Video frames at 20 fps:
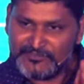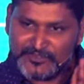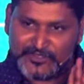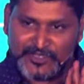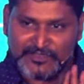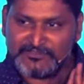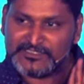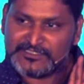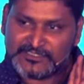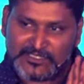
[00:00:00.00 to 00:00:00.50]

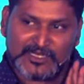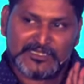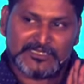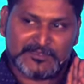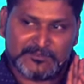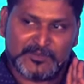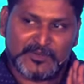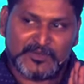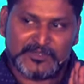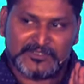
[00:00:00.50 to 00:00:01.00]
Have you ever
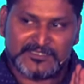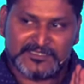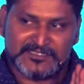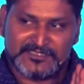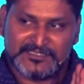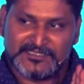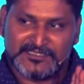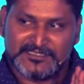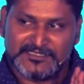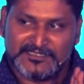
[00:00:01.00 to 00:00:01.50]
thought
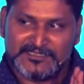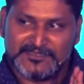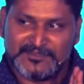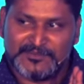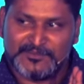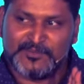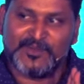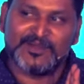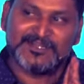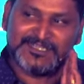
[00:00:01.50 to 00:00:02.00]
about
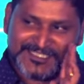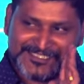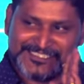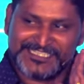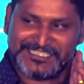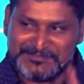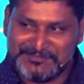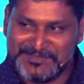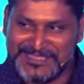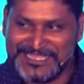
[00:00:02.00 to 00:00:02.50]
what
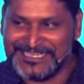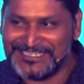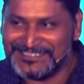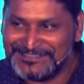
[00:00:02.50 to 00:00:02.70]
does it